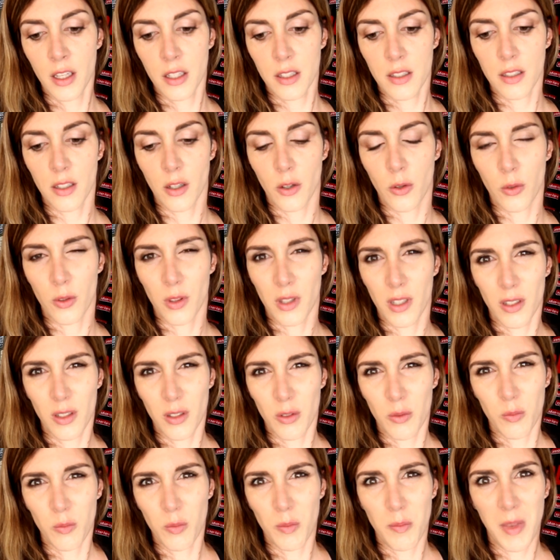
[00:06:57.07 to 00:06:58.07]
So
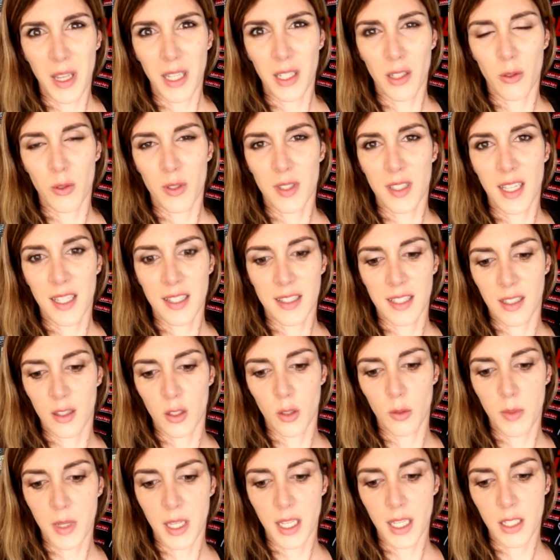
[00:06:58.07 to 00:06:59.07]
it would make no sense that
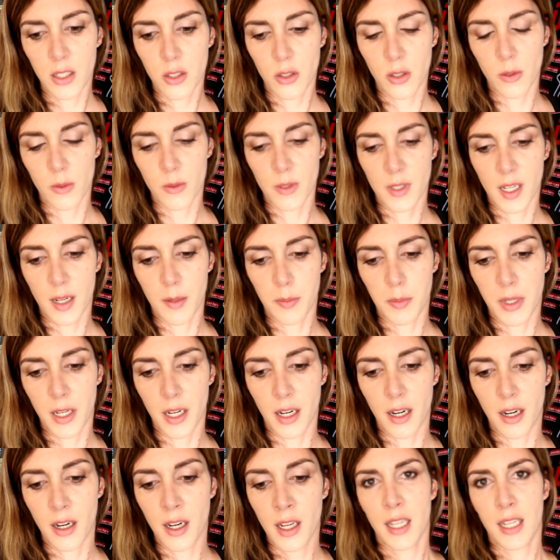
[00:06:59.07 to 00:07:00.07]
there'd be issues up
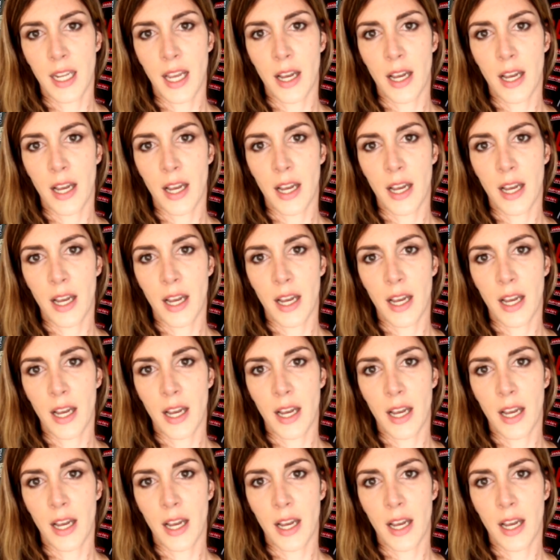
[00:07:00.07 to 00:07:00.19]
here.